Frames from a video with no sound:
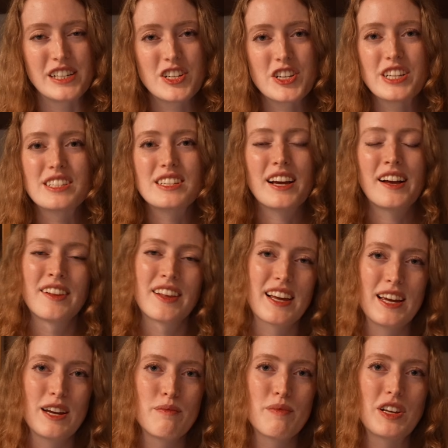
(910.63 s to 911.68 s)
She's telling
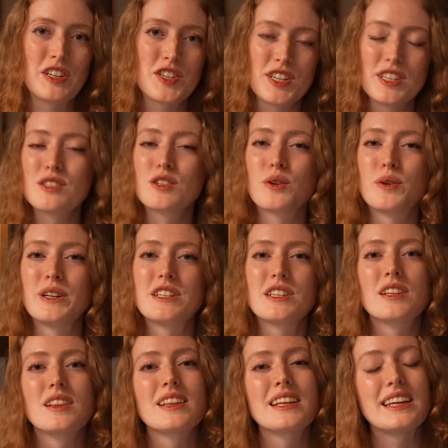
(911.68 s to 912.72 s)
him that she's going
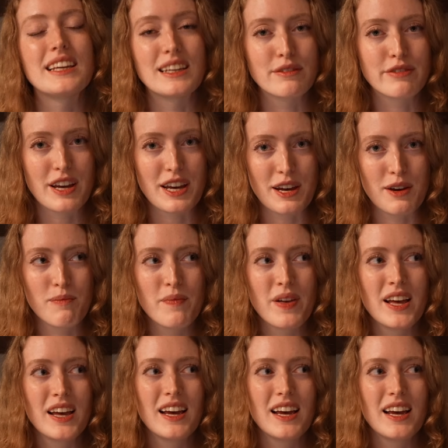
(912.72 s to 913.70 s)
to leave him,